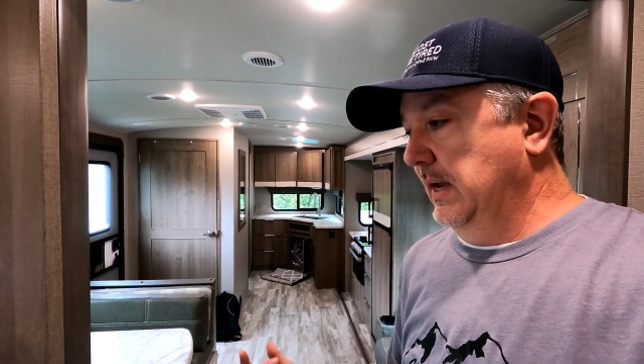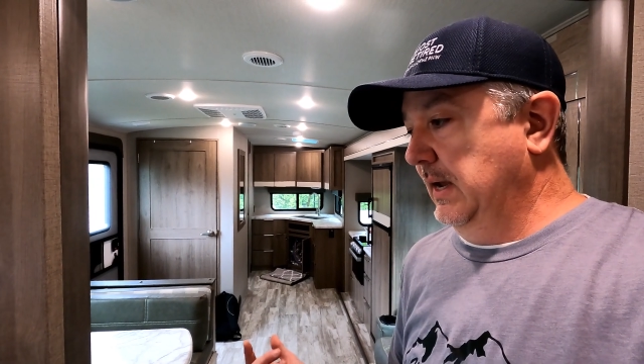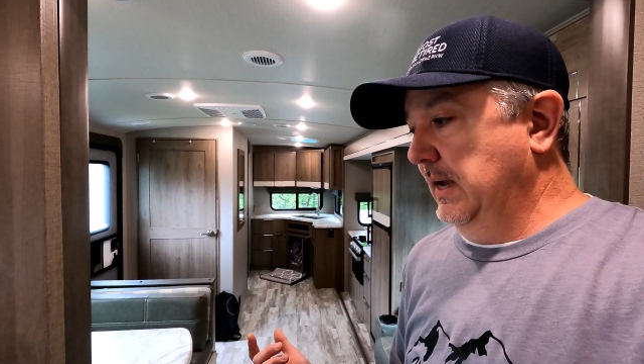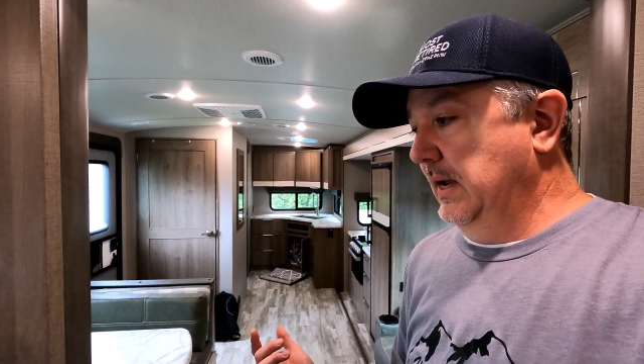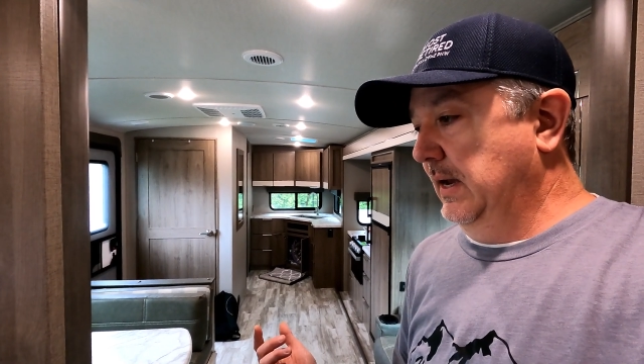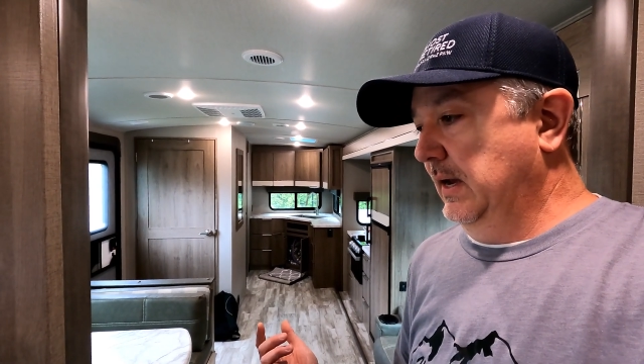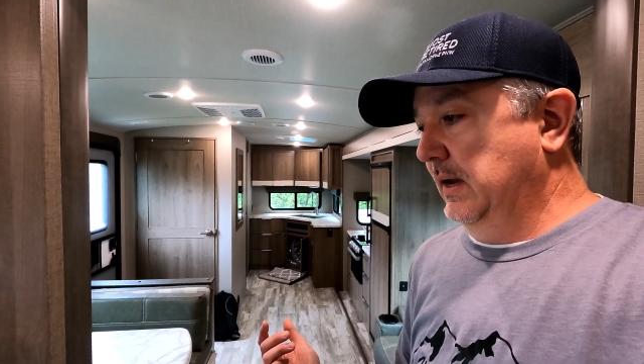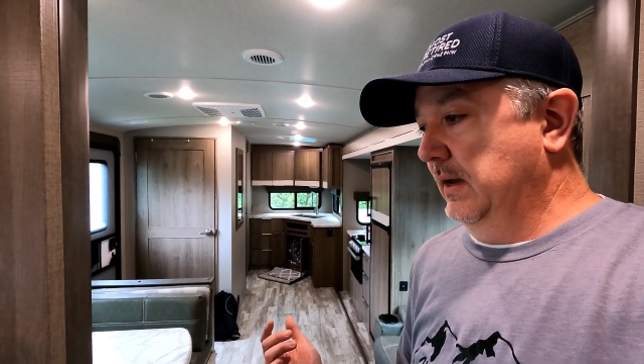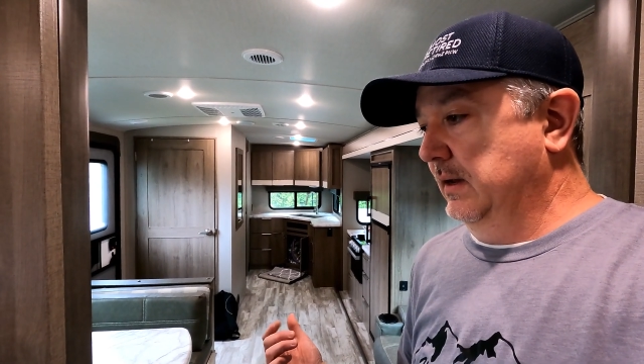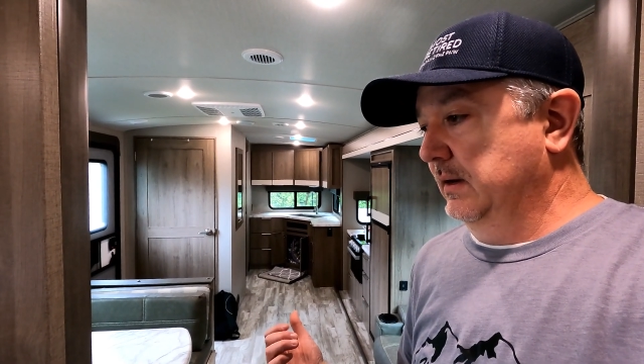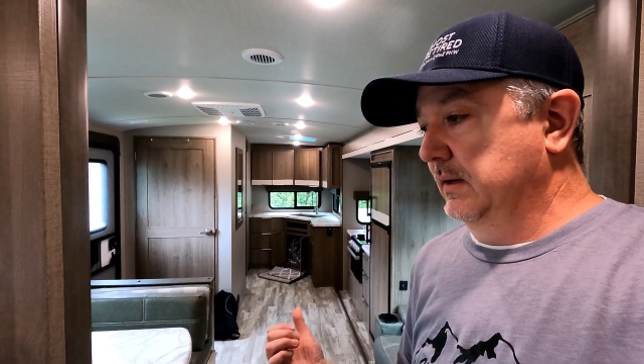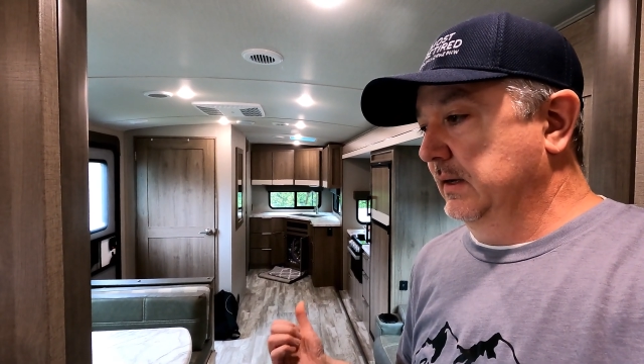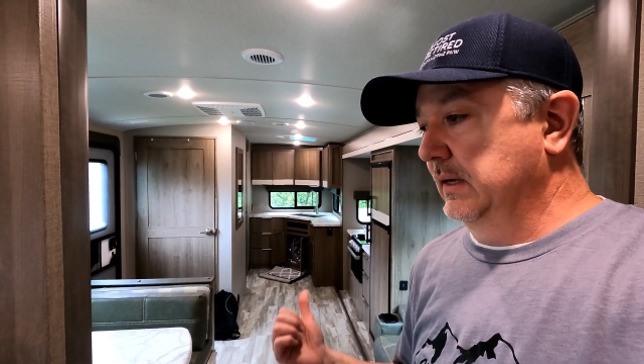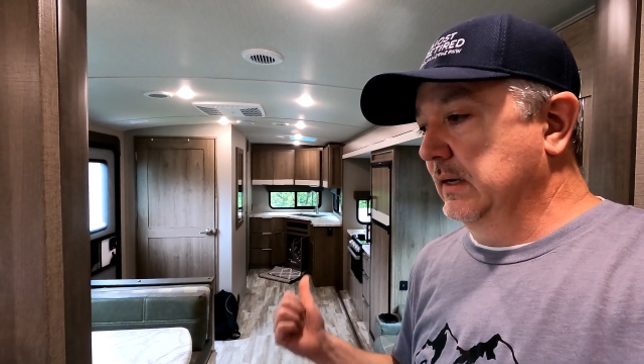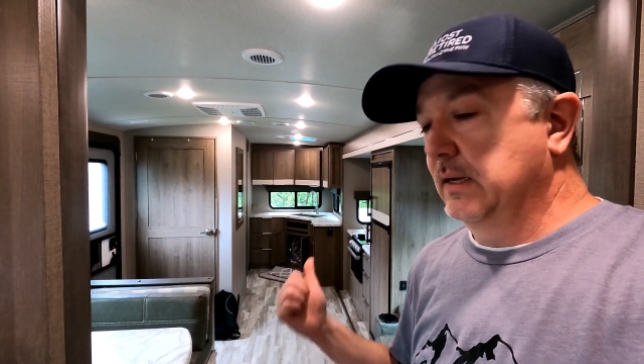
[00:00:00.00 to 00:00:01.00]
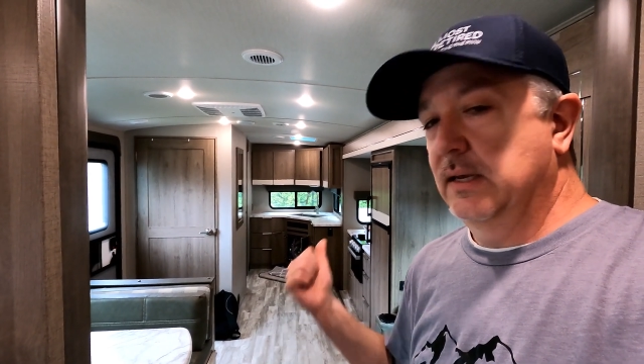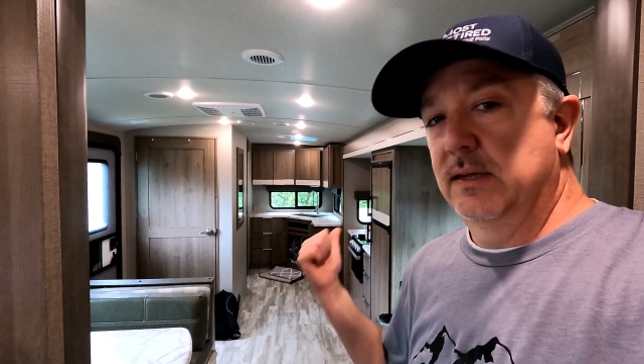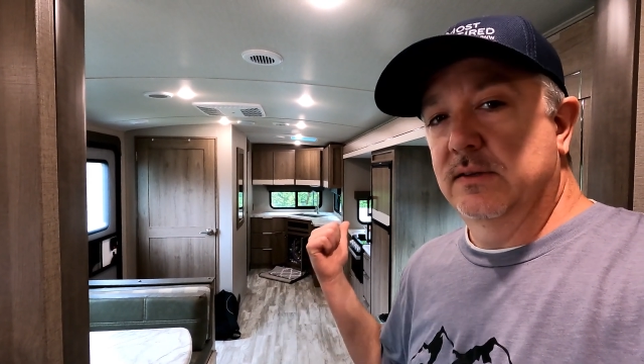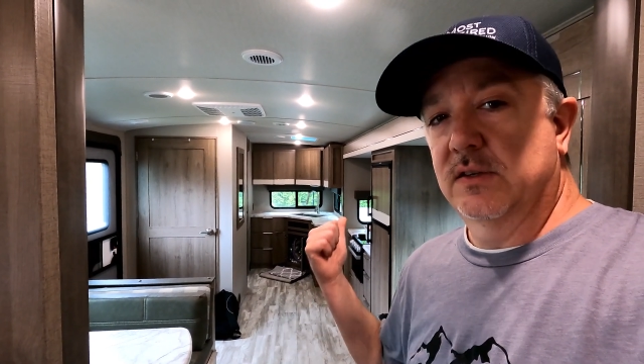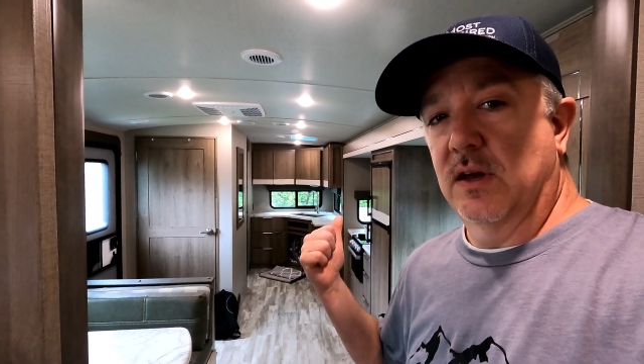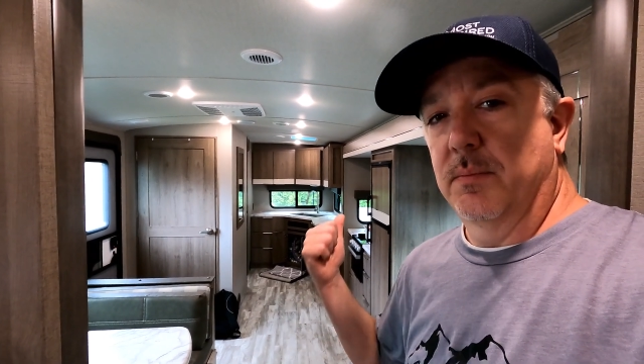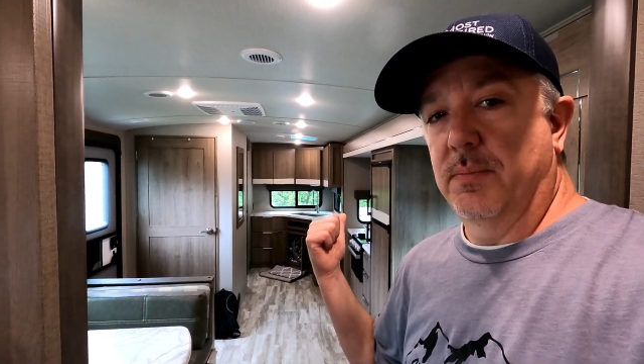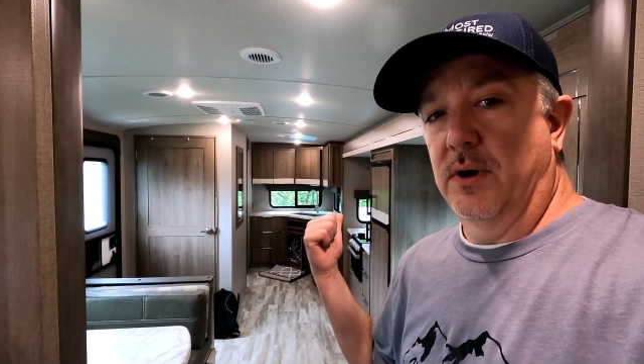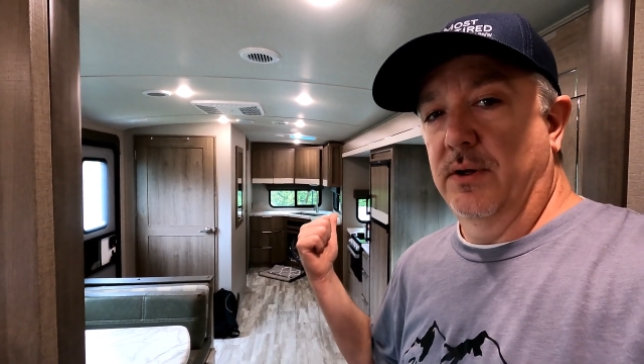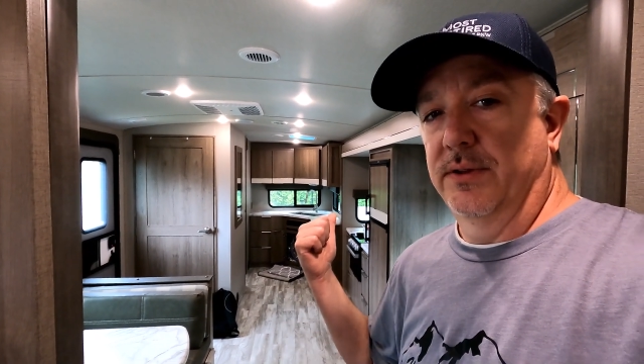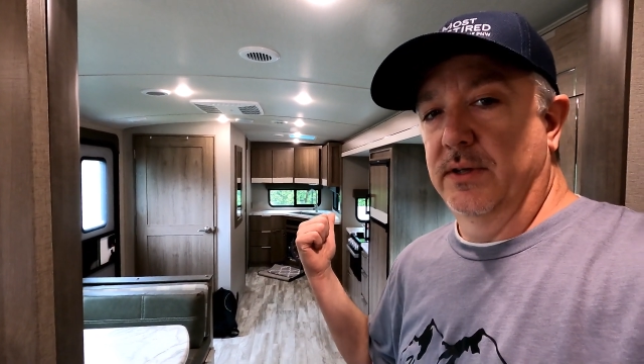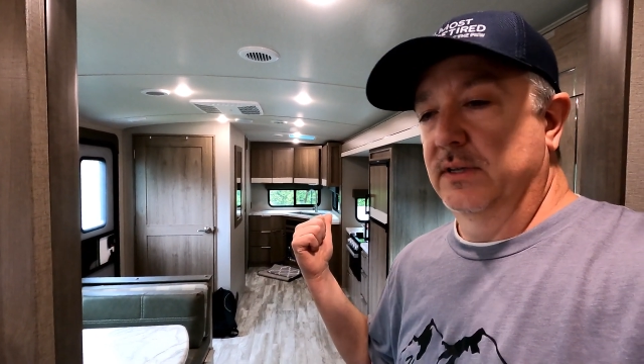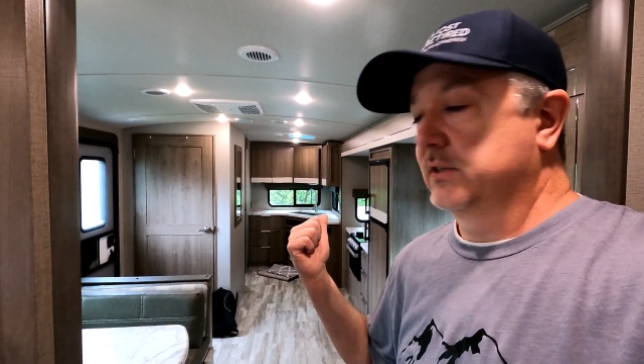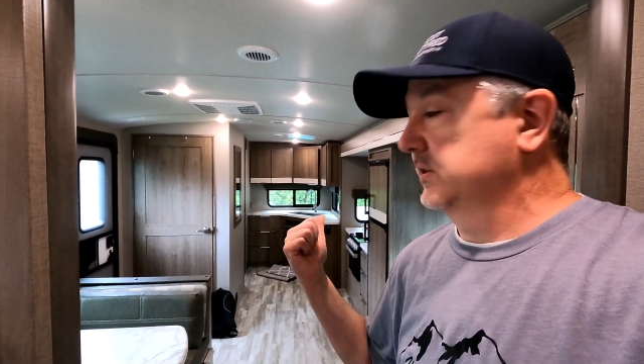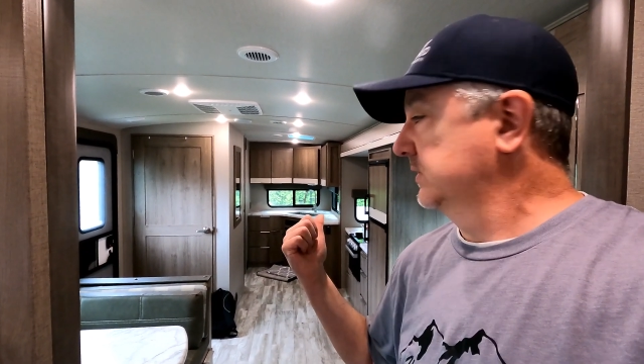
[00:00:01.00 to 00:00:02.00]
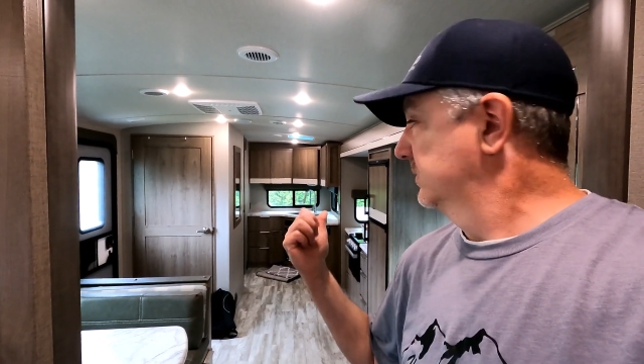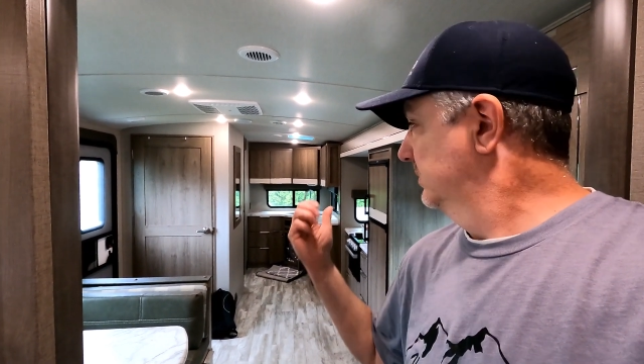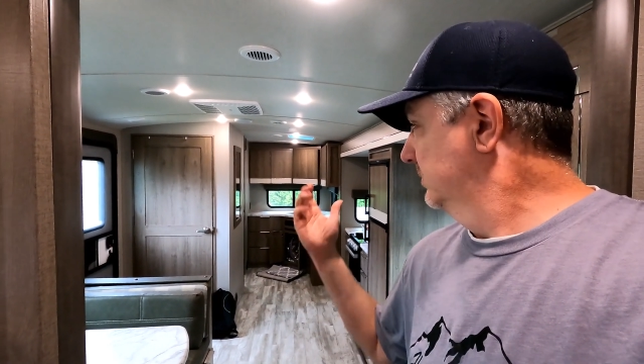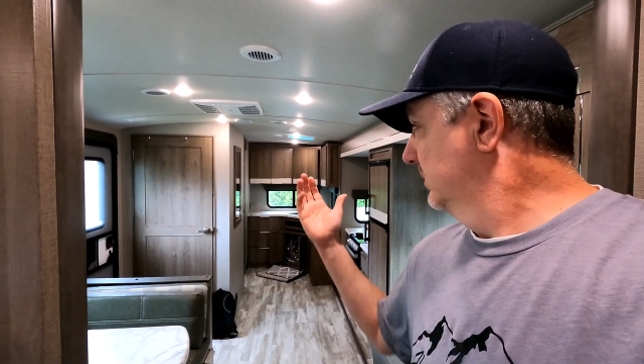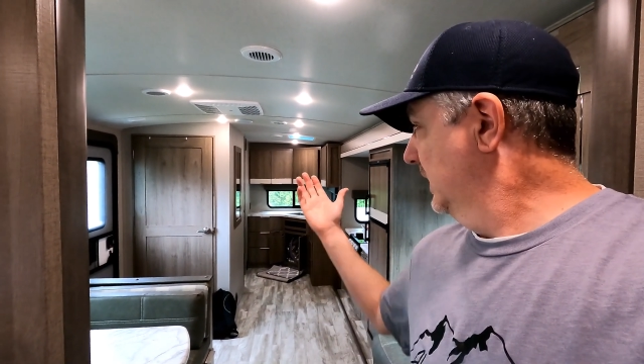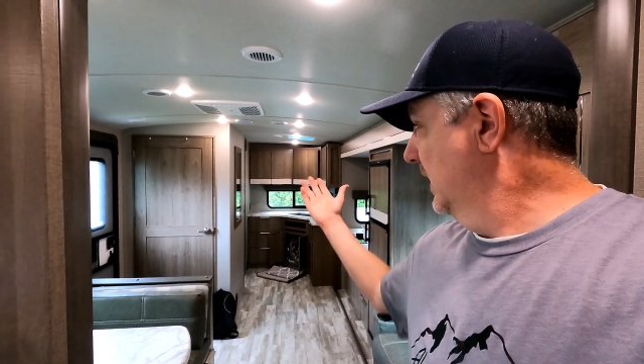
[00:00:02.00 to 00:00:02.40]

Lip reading: and it heats up all this